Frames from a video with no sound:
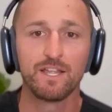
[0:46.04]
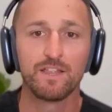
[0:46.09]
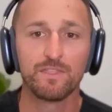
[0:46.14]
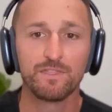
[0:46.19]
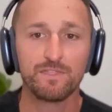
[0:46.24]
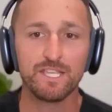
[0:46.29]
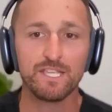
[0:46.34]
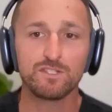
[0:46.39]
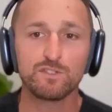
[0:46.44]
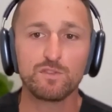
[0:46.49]

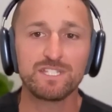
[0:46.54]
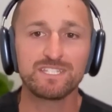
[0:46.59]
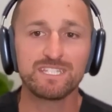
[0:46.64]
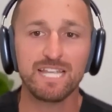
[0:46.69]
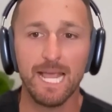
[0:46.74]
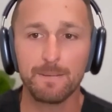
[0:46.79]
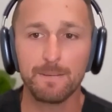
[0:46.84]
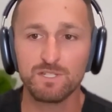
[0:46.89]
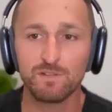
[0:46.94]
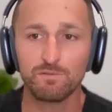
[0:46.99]
These are the
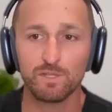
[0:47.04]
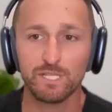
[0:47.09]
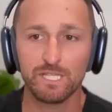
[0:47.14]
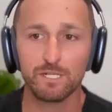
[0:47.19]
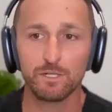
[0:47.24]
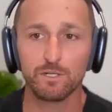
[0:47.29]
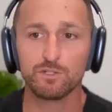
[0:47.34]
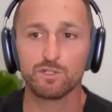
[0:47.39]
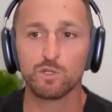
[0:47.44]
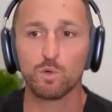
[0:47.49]
types of
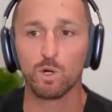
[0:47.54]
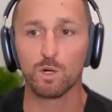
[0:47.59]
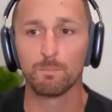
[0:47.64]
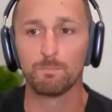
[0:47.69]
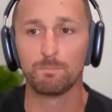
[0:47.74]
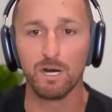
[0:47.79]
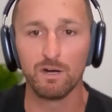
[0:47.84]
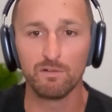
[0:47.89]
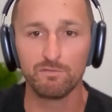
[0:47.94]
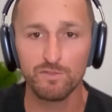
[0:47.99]
leaders who are
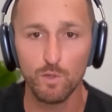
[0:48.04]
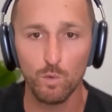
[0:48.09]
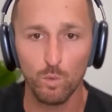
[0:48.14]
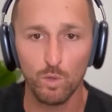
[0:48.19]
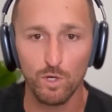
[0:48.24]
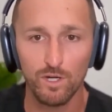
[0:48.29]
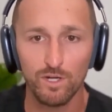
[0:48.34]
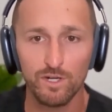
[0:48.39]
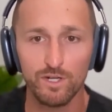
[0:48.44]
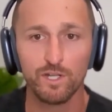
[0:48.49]
above the
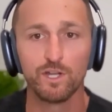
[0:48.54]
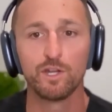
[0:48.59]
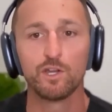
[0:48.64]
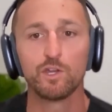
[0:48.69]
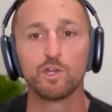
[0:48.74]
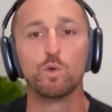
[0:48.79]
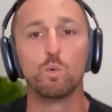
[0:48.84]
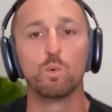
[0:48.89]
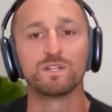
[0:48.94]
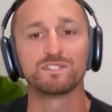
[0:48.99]
work,
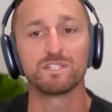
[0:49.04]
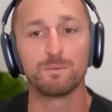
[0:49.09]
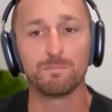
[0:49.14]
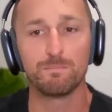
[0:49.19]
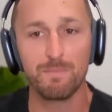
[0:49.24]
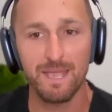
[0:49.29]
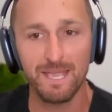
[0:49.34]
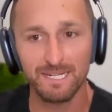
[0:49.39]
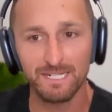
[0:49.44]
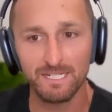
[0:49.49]
who want to
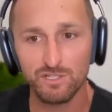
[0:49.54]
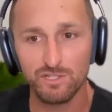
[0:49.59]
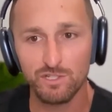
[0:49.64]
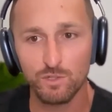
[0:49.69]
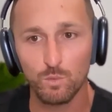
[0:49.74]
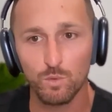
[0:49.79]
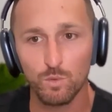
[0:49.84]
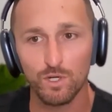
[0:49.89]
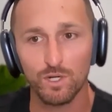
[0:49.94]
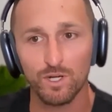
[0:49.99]
manage the
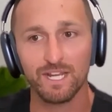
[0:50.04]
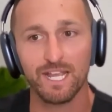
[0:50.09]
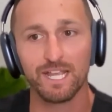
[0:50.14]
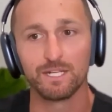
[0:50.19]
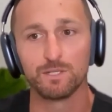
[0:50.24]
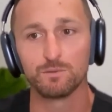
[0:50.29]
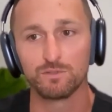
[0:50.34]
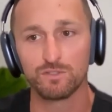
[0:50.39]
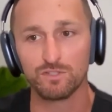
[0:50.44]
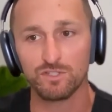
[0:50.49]
work, and
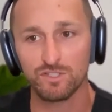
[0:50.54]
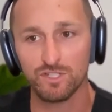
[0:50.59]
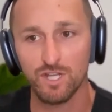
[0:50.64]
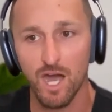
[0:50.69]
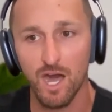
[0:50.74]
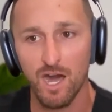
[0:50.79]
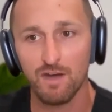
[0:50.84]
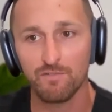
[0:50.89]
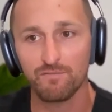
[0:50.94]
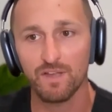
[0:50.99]
who
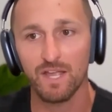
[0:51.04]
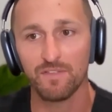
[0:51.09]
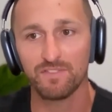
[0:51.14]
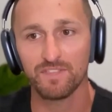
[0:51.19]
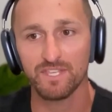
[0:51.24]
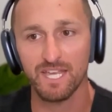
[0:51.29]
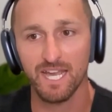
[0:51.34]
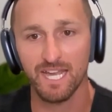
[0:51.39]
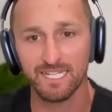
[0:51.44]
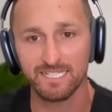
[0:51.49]
scoff at
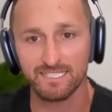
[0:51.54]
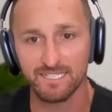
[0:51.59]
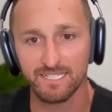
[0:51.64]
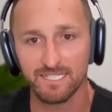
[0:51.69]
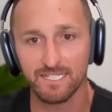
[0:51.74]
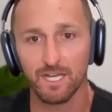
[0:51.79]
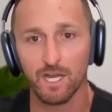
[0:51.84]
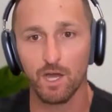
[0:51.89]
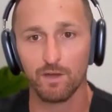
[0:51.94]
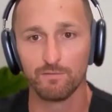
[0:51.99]
the
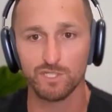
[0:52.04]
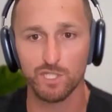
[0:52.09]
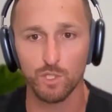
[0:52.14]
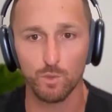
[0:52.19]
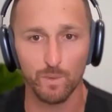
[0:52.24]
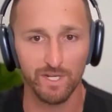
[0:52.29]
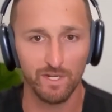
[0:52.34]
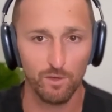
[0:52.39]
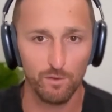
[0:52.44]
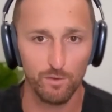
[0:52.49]
idea of
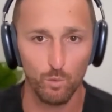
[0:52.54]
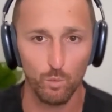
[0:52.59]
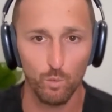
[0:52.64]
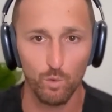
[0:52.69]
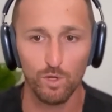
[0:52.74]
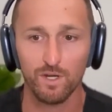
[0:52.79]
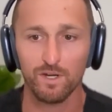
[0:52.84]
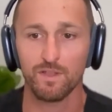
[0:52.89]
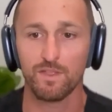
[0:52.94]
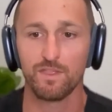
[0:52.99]
doing the
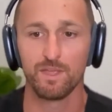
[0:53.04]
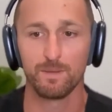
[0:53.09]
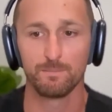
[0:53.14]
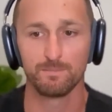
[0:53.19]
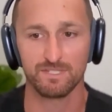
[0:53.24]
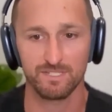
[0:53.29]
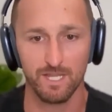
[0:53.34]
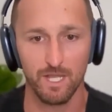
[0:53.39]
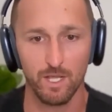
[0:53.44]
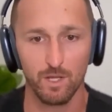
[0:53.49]
work
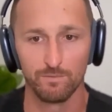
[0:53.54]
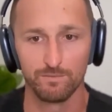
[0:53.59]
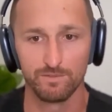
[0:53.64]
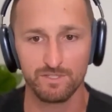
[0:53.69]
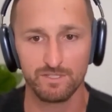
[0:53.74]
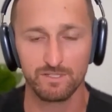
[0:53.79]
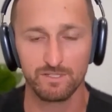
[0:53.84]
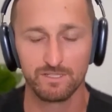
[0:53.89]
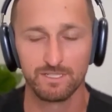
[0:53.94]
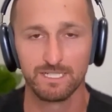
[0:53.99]

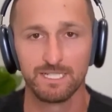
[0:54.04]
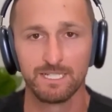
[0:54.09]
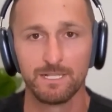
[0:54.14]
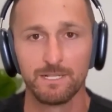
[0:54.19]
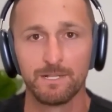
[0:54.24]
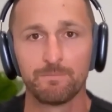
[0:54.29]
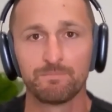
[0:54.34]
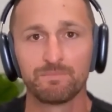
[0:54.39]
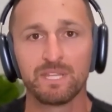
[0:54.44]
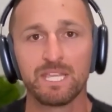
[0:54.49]
themselves.
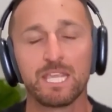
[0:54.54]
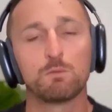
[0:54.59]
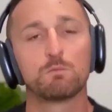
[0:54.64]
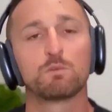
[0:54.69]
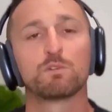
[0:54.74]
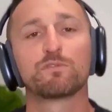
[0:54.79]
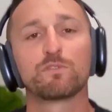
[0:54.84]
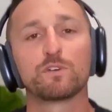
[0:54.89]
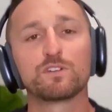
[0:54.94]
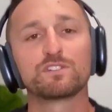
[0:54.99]
He
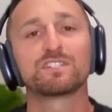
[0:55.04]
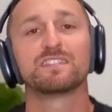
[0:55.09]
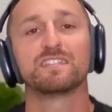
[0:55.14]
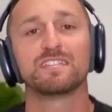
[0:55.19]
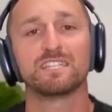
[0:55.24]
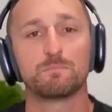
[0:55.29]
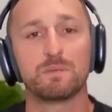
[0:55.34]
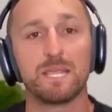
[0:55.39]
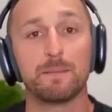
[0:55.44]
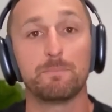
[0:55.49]
refers to these
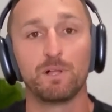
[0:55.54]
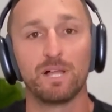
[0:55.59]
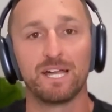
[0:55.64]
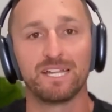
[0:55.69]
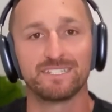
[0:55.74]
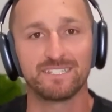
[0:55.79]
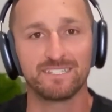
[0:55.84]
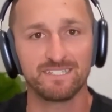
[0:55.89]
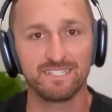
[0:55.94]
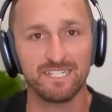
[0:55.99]
people as
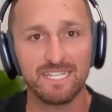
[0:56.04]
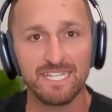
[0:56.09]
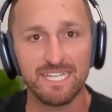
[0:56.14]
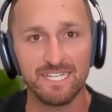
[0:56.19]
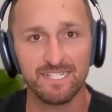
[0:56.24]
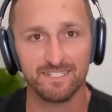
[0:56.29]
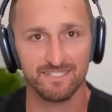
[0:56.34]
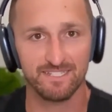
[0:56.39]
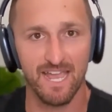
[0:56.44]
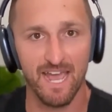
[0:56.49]
seeking
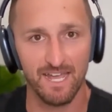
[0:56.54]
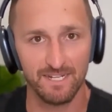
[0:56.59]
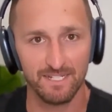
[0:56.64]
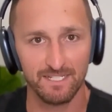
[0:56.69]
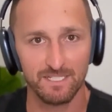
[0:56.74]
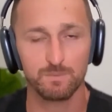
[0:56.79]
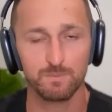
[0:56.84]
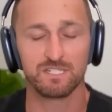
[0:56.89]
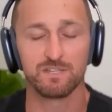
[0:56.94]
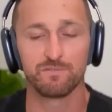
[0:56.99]
status,
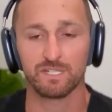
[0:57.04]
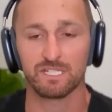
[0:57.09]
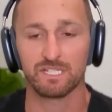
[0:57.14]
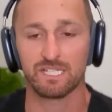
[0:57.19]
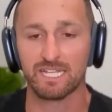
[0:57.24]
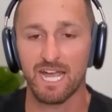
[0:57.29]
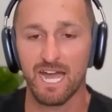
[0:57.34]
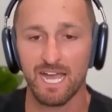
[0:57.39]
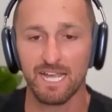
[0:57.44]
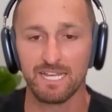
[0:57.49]
specifically
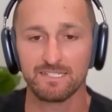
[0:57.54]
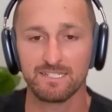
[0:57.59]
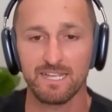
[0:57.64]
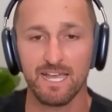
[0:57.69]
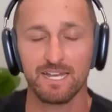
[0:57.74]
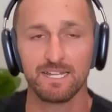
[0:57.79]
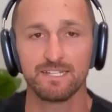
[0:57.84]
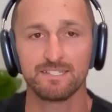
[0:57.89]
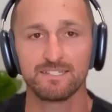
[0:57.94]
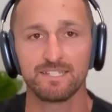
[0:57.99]
high
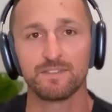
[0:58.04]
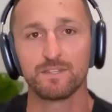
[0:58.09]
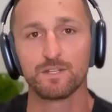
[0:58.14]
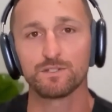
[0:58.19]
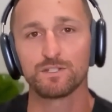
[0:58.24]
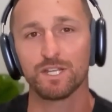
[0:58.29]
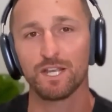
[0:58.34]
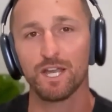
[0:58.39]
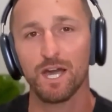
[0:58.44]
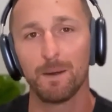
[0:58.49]
status. And there's
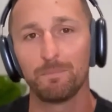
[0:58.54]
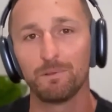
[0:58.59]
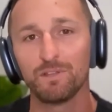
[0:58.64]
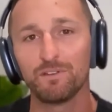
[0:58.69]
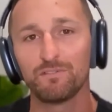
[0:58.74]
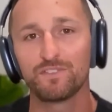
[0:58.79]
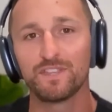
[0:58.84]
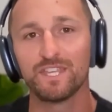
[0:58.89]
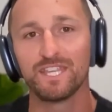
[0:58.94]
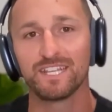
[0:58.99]
a couple
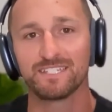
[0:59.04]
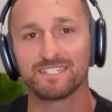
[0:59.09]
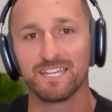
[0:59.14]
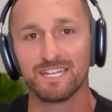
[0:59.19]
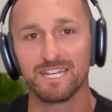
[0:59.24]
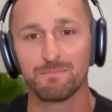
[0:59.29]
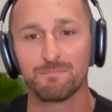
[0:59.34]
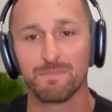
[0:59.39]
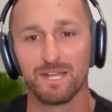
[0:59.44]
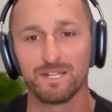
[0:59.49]
of things that
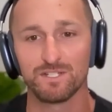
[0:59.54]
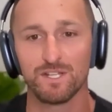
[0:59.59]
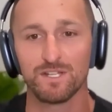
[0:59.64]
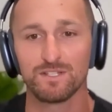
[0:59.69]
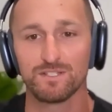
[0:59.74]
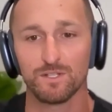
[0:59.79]
he mentions.